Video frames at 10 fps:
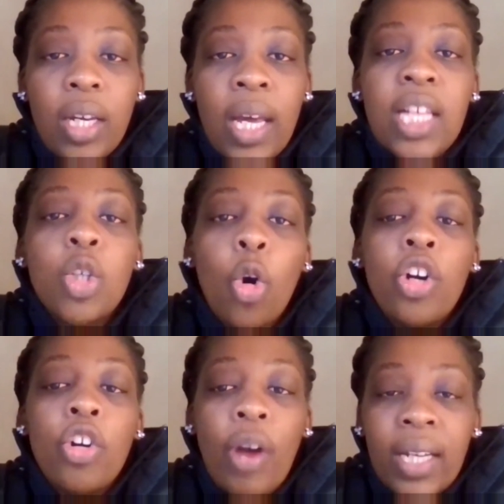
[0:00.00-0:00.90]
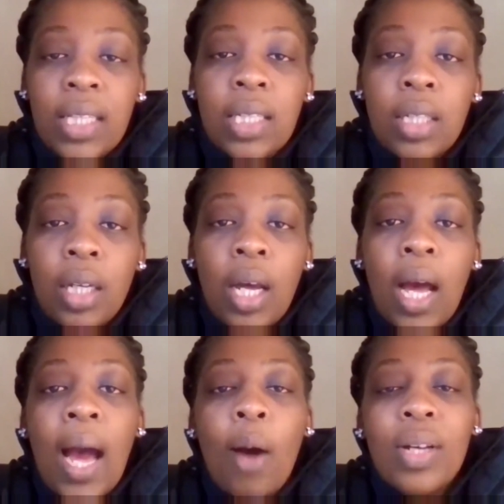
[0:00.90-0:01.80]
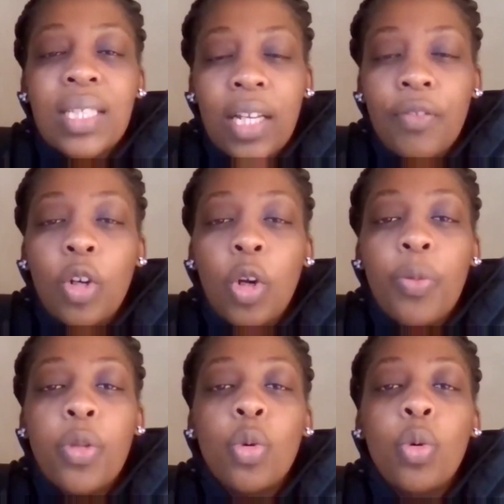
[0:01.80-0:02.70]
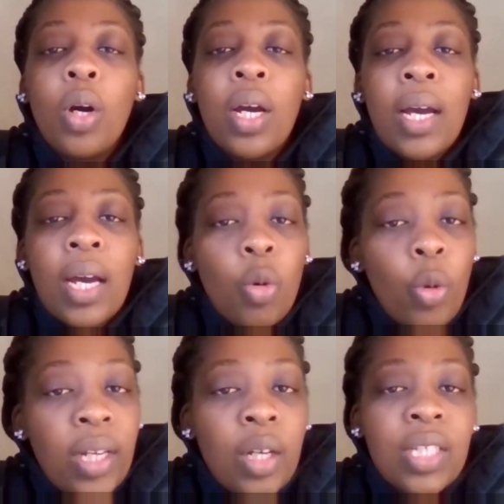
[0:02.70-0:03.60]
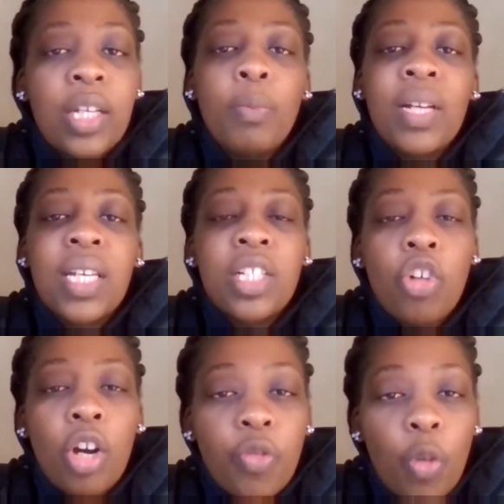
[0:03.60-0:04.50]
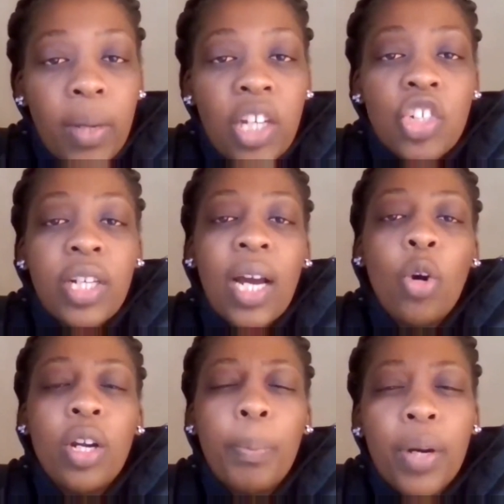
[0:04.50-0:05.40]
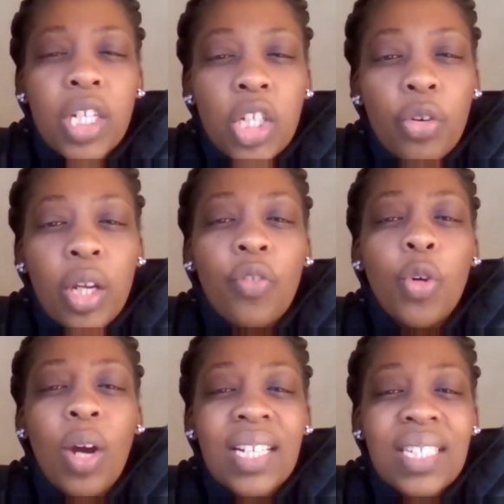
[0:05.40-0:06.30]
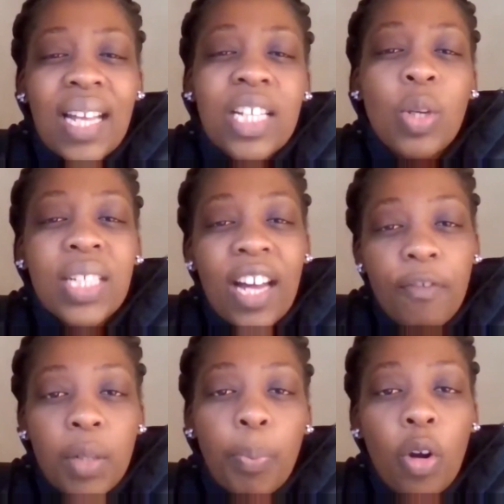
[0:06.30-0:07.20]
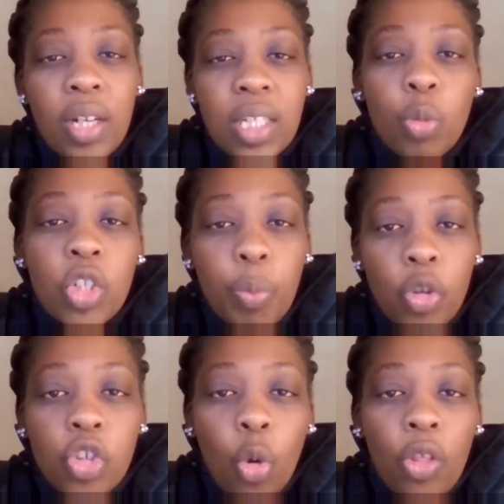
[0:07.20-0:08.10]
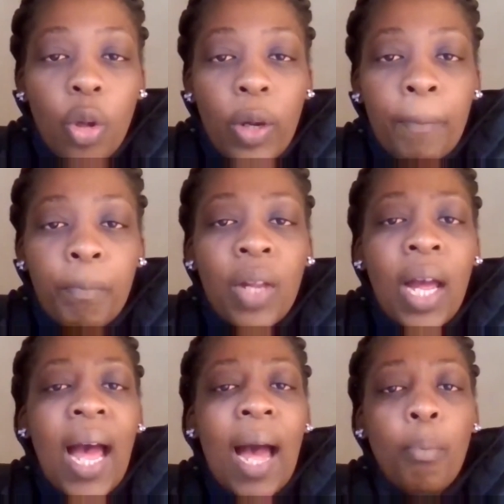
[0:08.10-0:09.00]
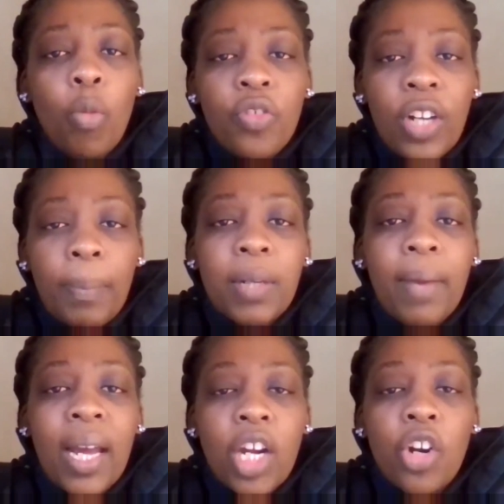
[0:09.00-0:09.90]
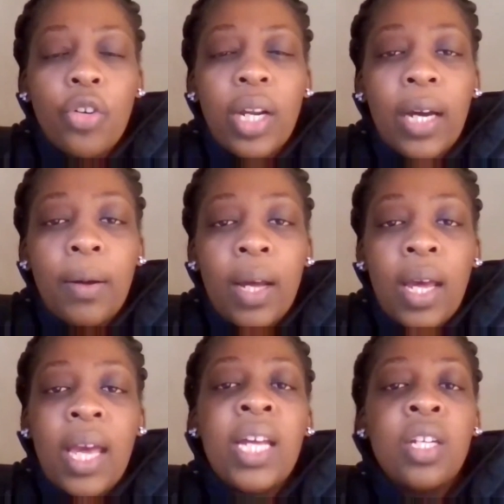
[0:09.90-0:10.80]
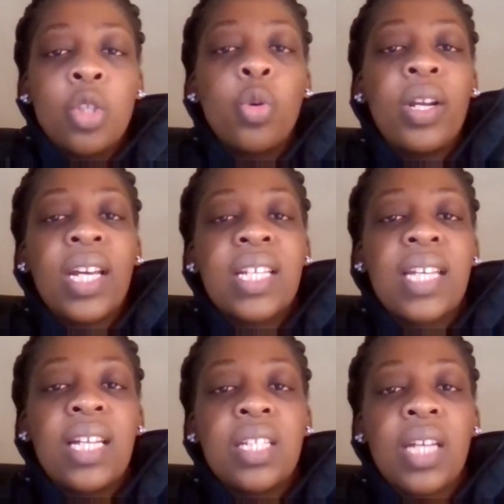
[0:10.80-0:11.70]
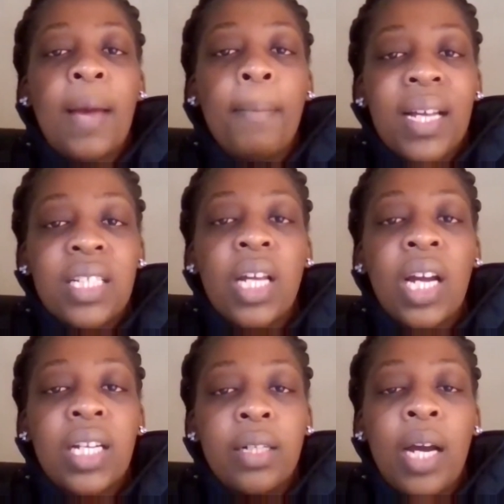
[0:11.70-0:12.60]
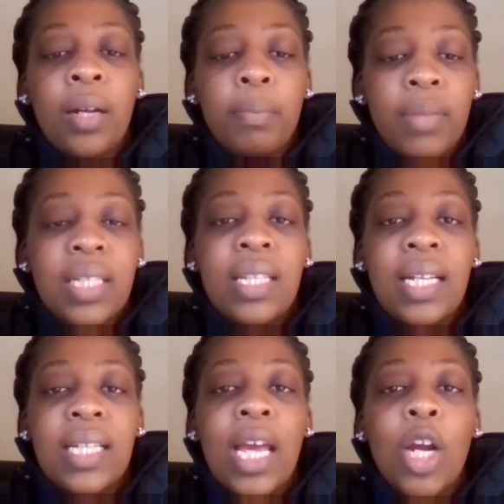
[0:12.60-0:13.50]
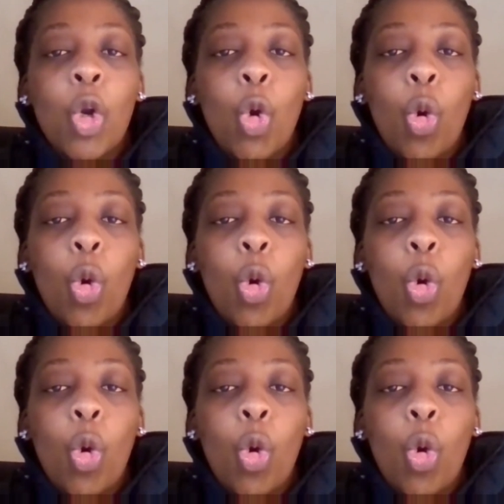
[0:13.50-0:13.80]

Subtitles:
has gone right. I was developed through when they said you must get transformation. I got a bursary. If you understand, it was government policy which pushed all the way. I moved up in my career, and to an extent, I must admit that Anglo